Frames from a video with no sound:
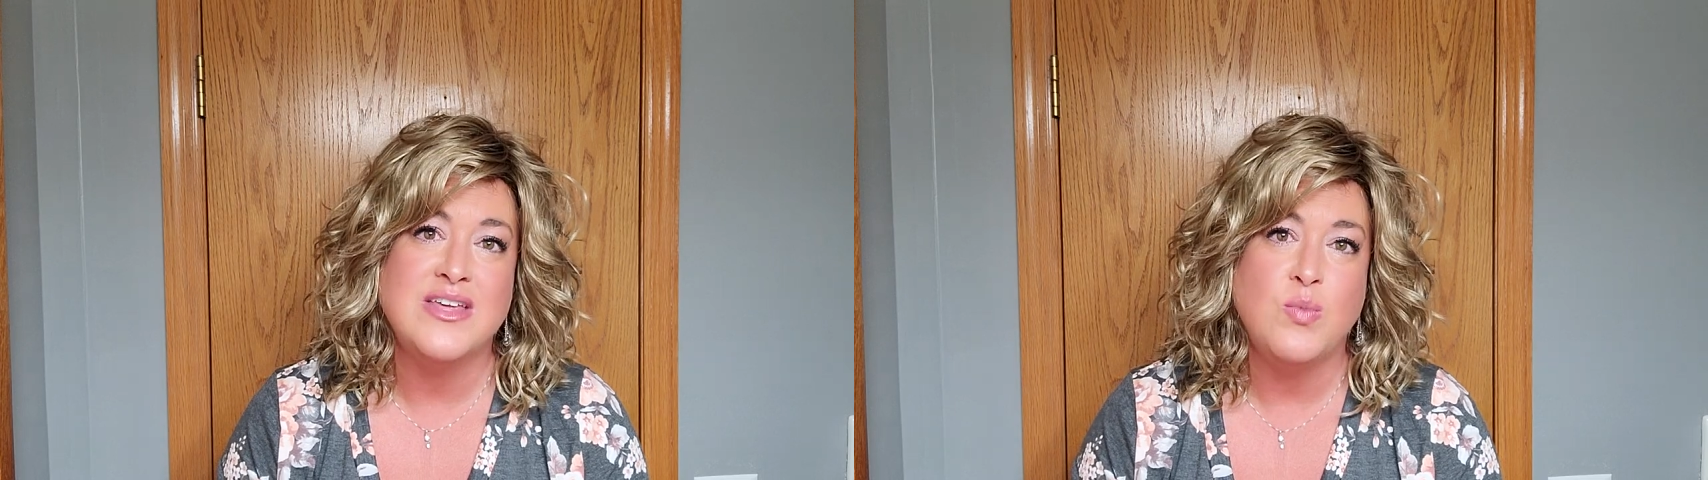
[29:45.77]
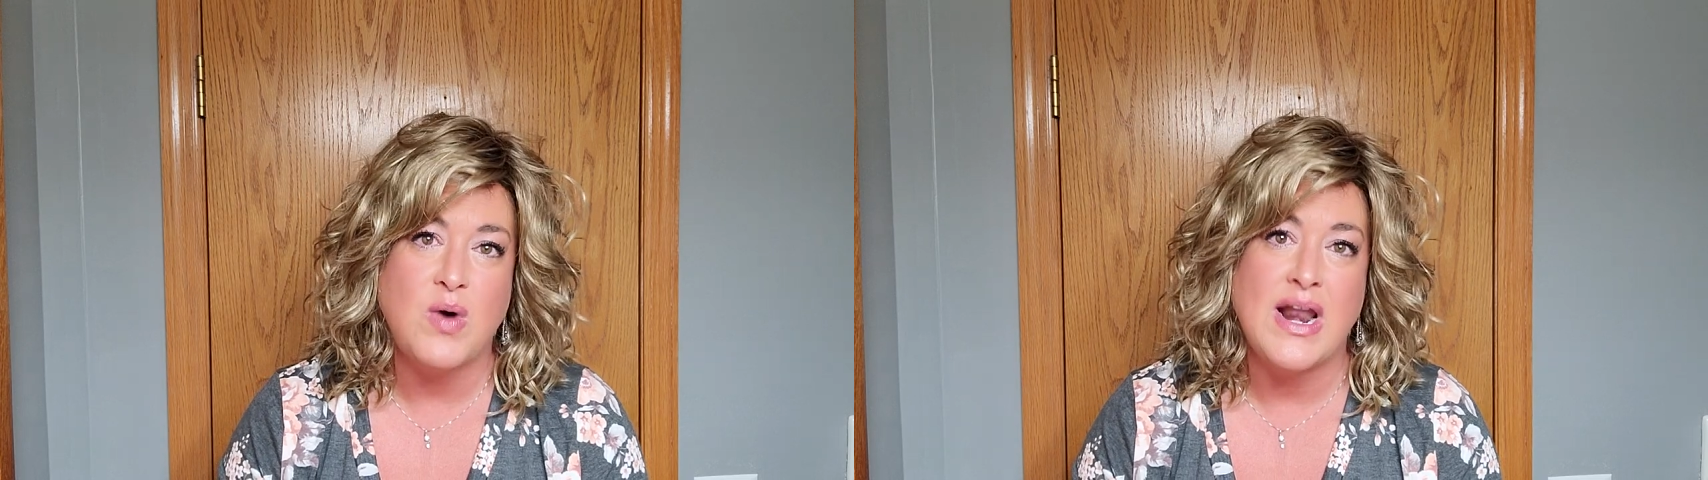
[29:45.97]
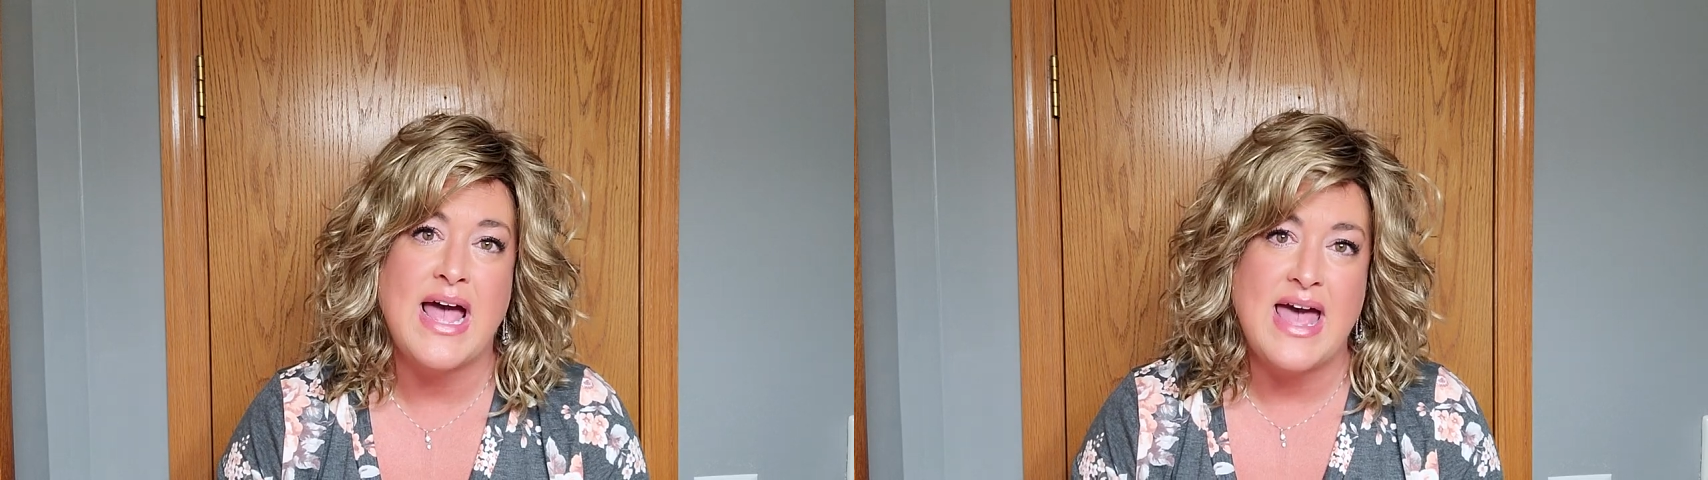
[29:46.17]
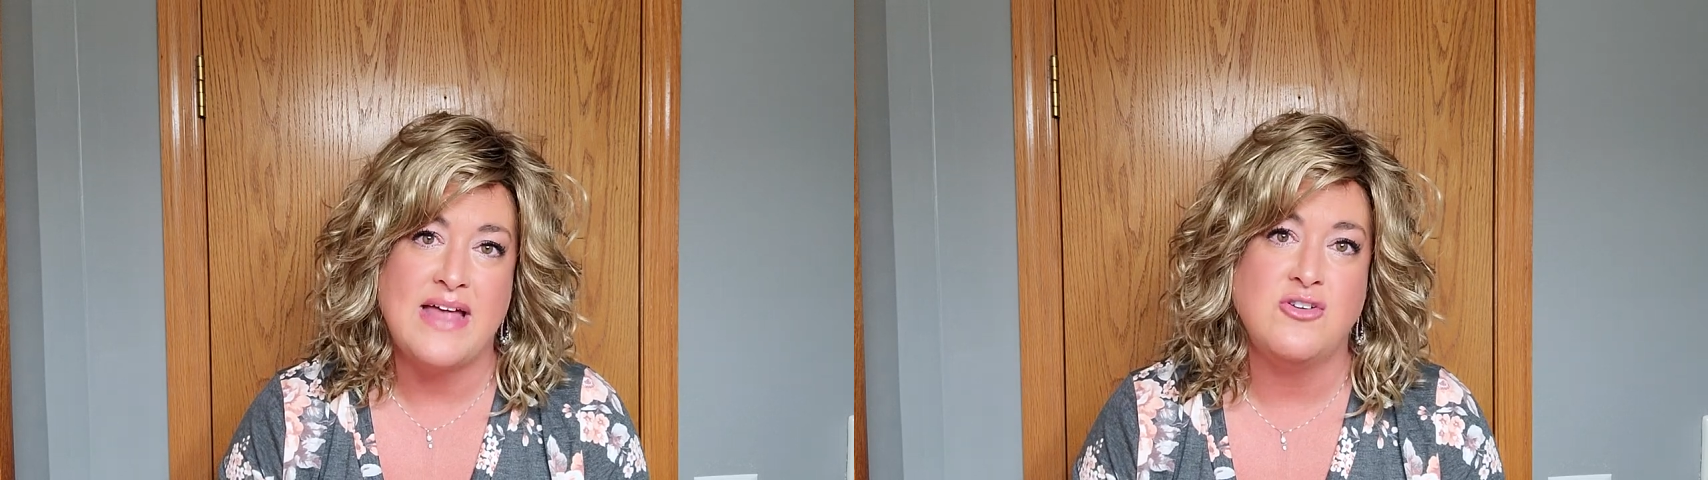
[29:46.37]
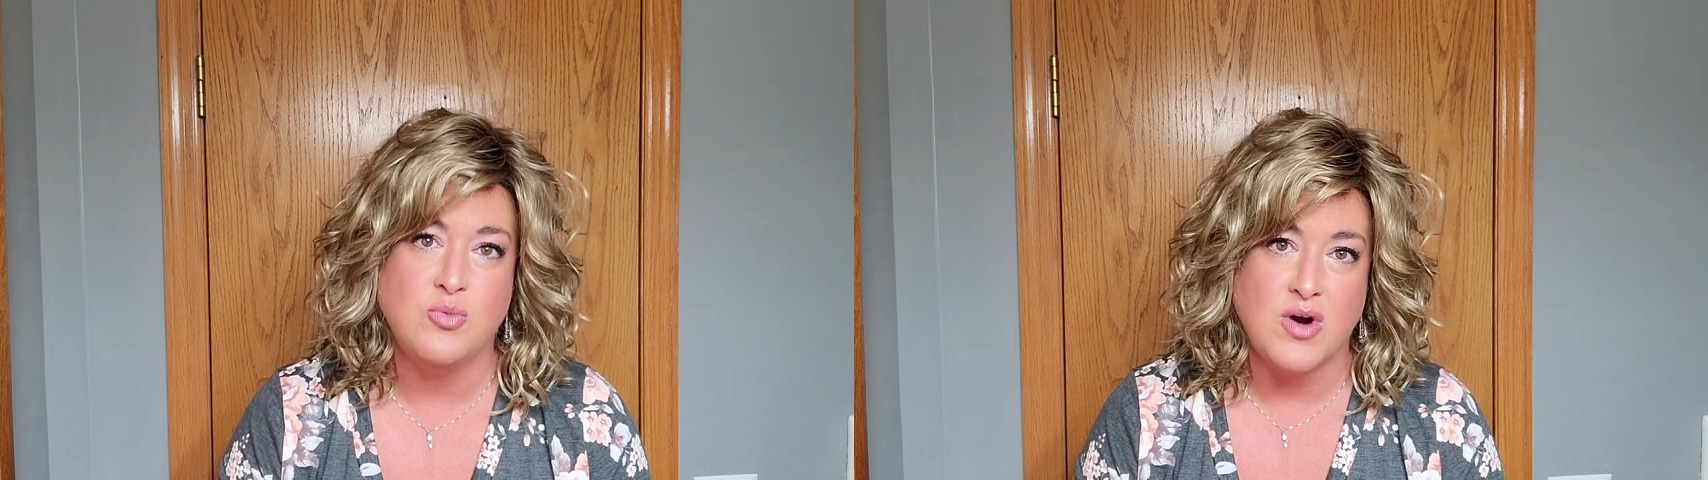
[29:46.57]
what I
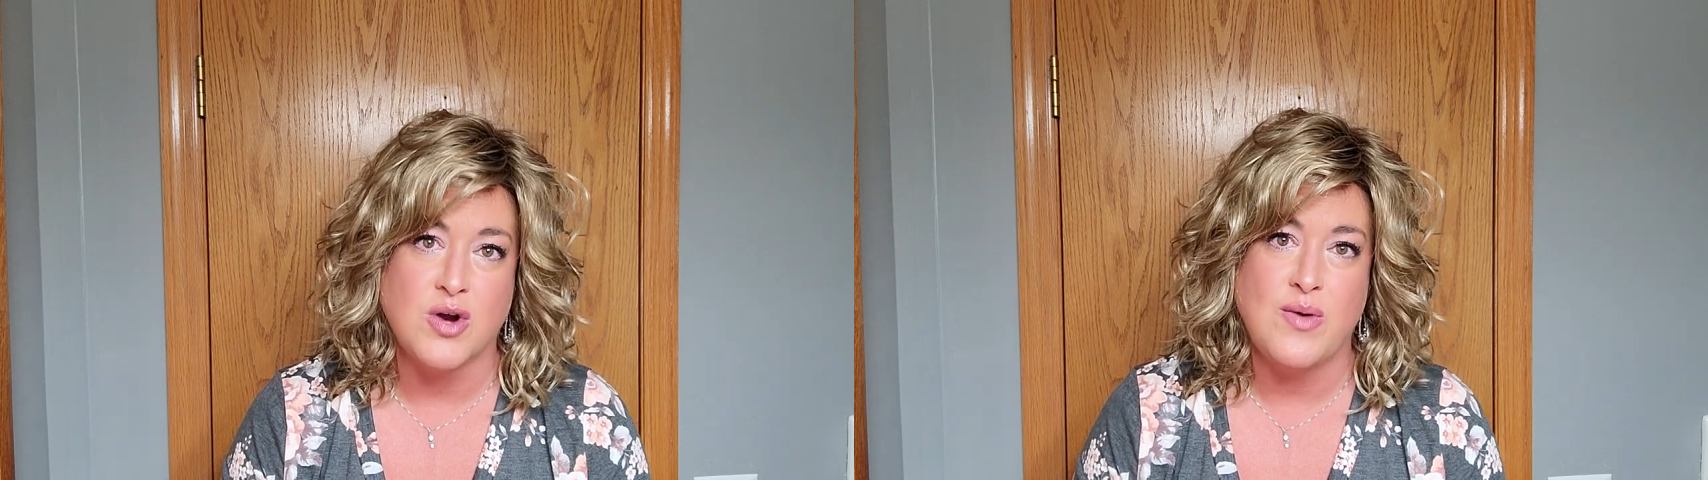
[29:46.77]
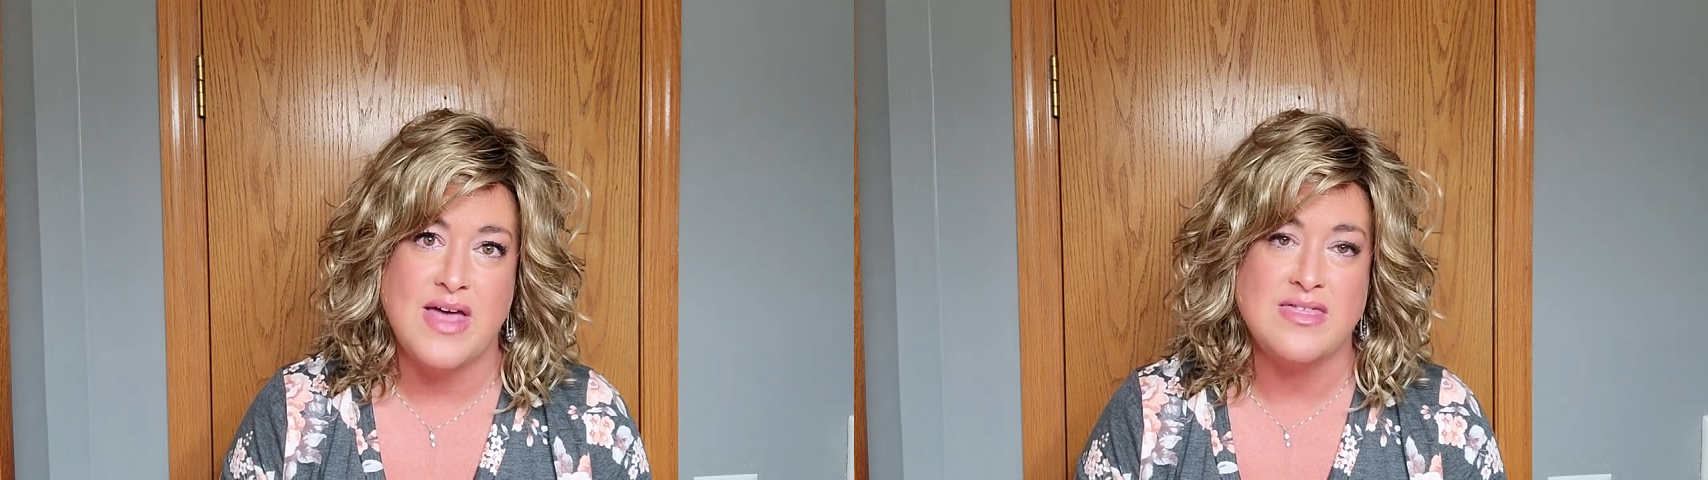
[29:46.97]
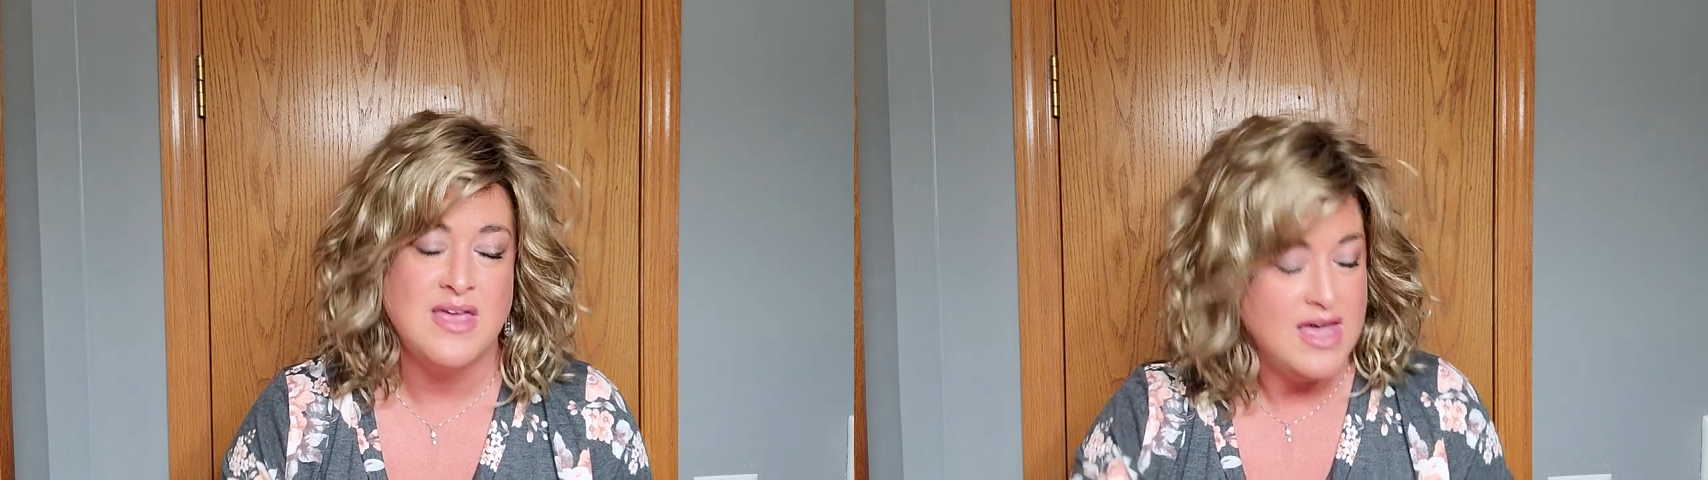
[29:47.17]
had to work with.